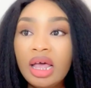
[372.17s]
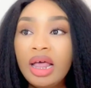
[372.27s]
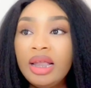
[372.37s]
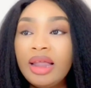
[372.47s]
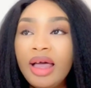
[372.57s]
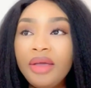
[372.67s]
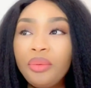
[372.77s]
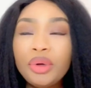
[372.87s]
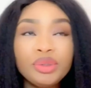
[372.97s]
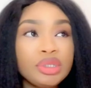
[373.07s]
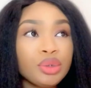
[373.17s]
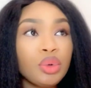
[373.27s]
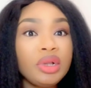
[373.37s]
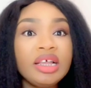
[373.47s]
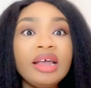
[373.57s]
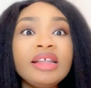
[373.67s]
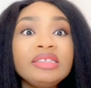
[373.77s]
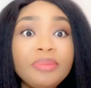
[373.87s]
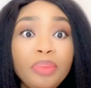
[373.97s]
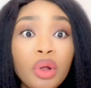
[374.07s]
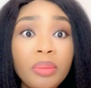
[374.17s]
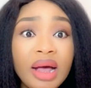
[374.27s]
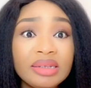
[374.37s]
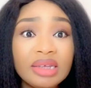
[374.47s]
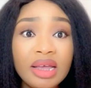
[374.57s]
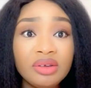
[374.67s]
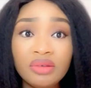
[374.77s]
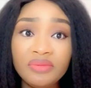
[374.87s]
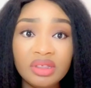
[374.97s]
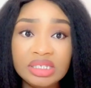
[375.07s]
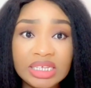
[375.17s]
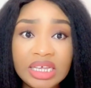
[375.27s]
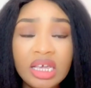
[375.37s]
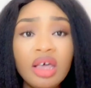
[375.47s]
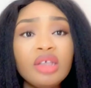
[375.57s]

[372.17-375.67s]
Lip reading: like, what do they call it, a diploma at the end of the day.